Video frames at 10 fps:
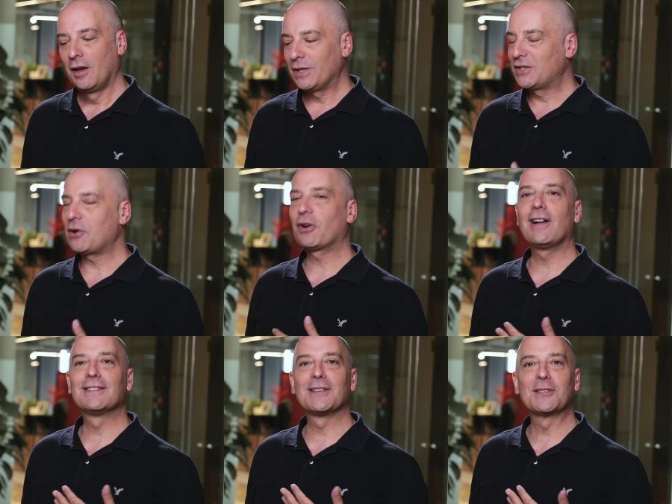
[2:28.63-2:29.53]
But
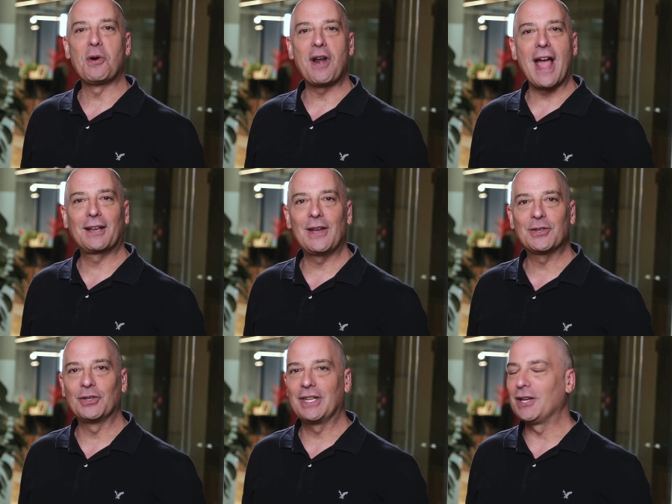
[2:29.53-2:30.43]
Saragon's Smart
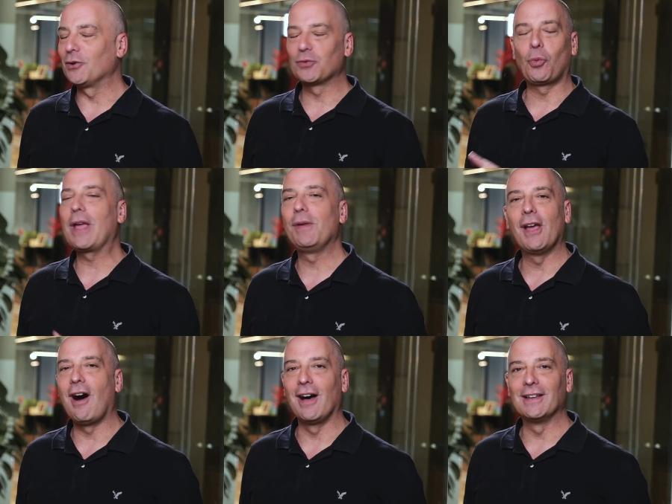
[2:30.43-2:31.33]
Activation Key goes way
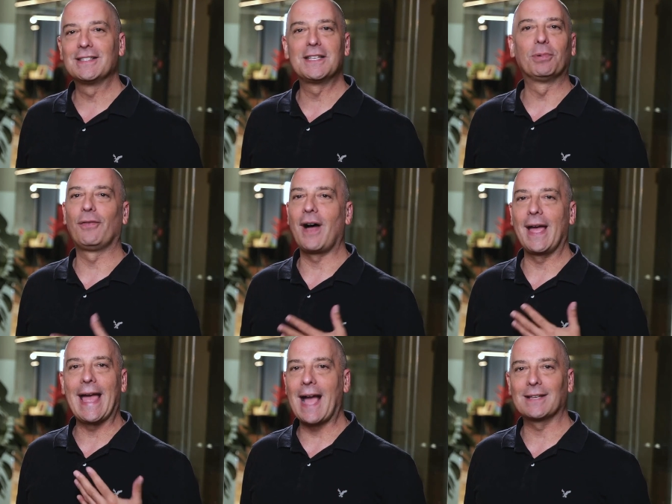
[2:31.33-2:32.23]
beyond
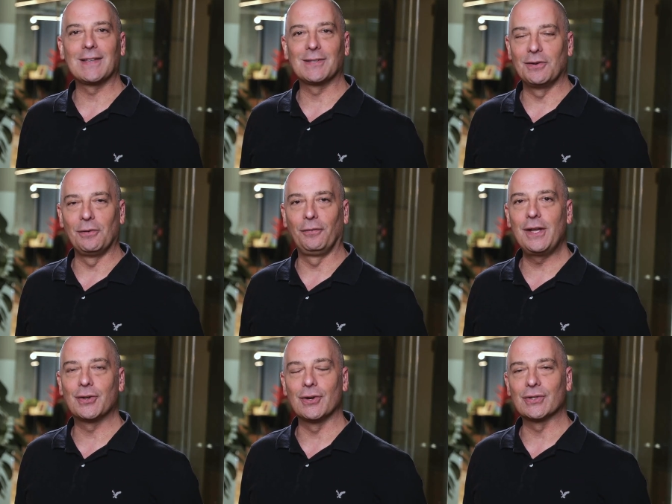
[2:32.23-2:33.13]
simplifying access to new
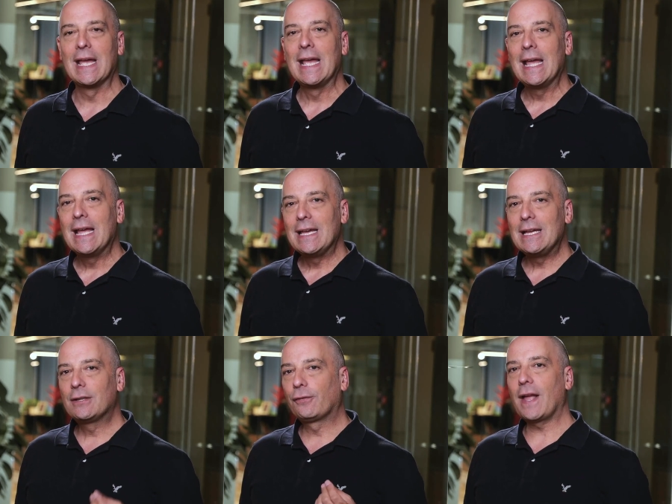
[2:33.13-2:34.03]
features.
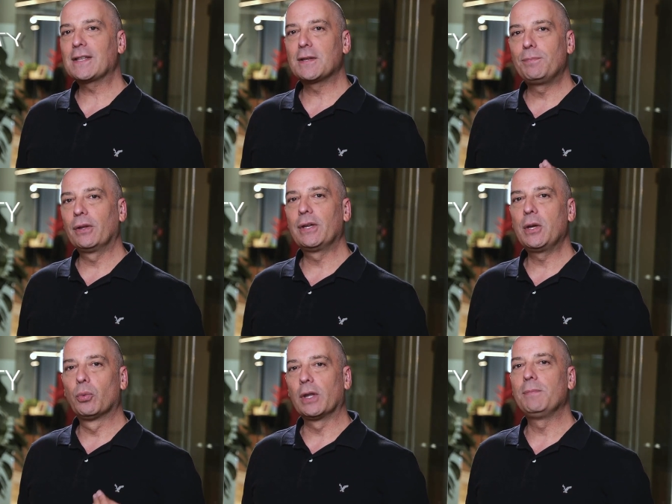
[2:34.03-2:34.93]
Its flexibility
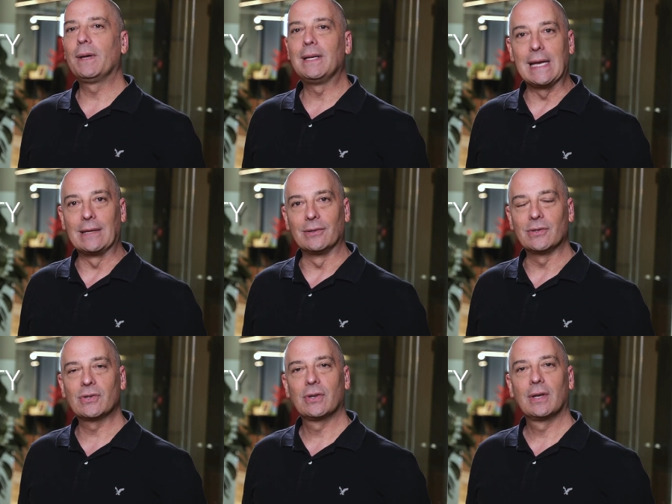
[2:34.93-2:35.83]
really
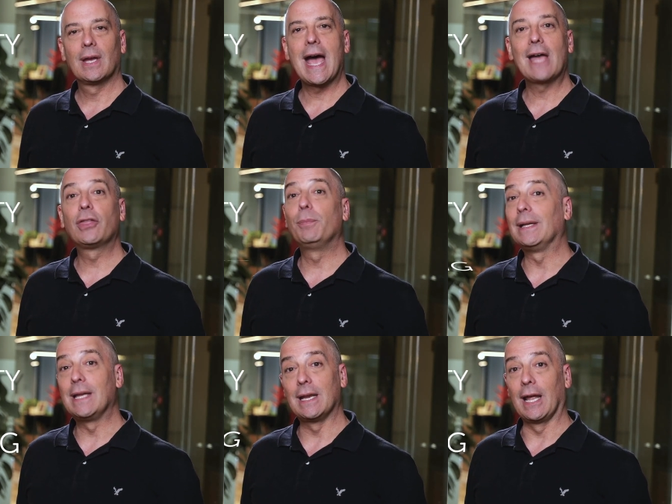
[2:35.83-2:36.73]
begins at the
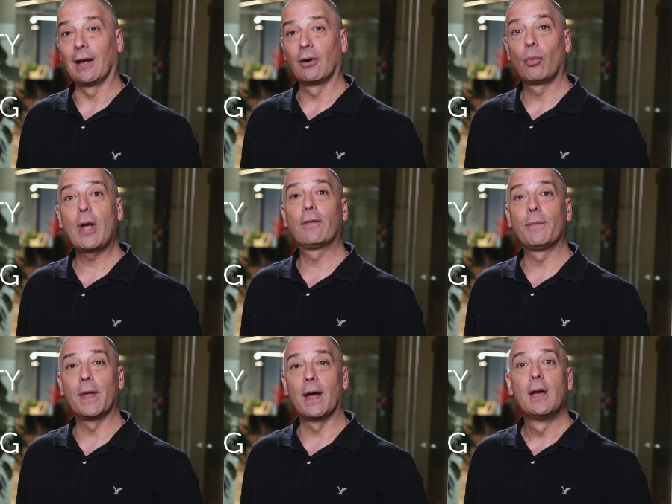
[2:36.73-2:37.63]
beginning, right
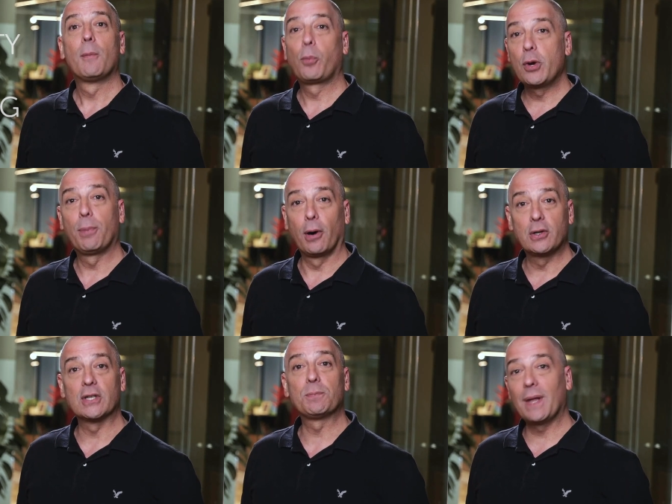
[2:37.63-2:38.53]
from the
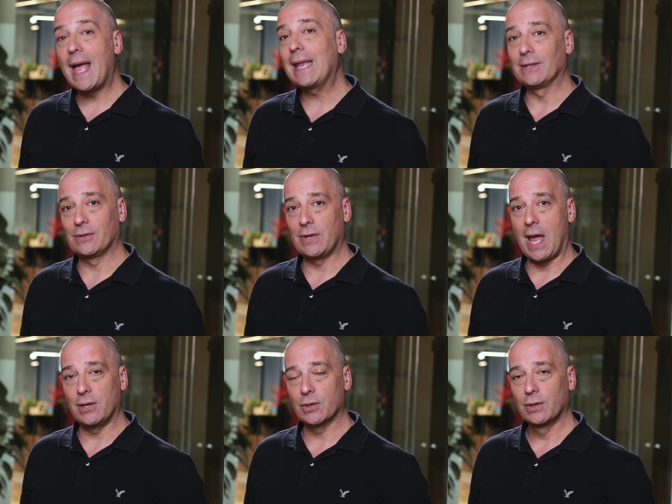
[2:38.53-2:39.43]
pre-purchase planning
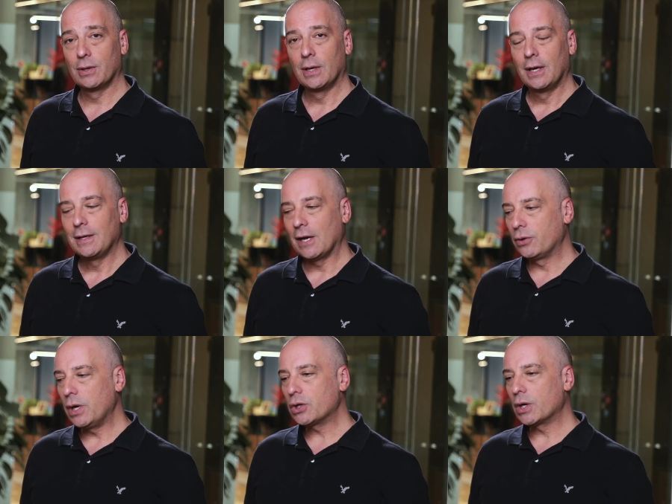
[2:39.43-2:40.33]
stage. Now,
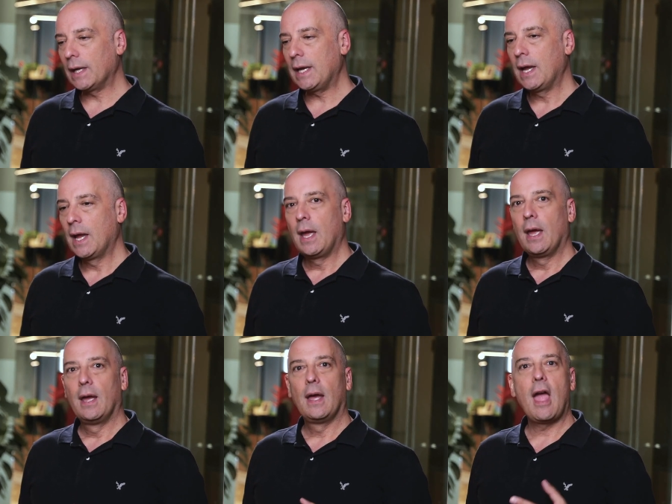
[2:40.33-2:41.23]
traditionally,
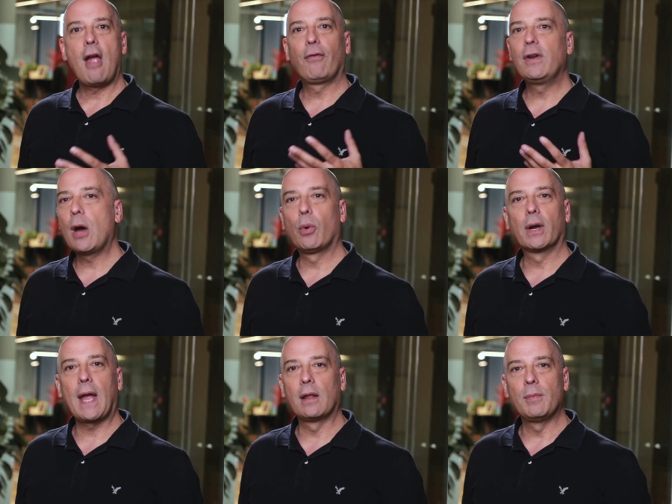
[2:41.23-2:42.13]
every
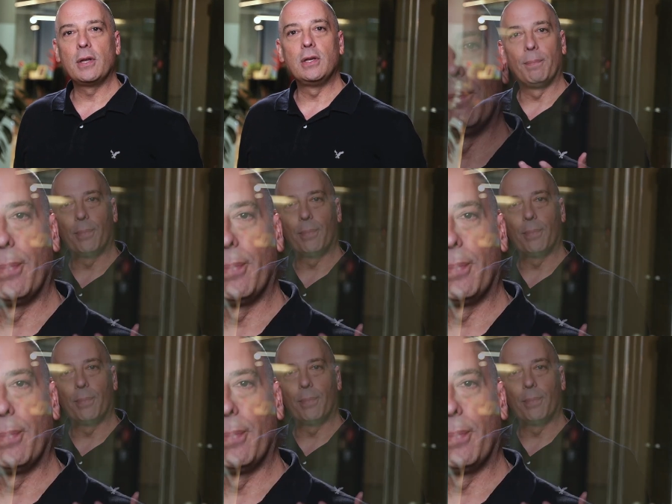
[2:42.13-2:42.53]
network element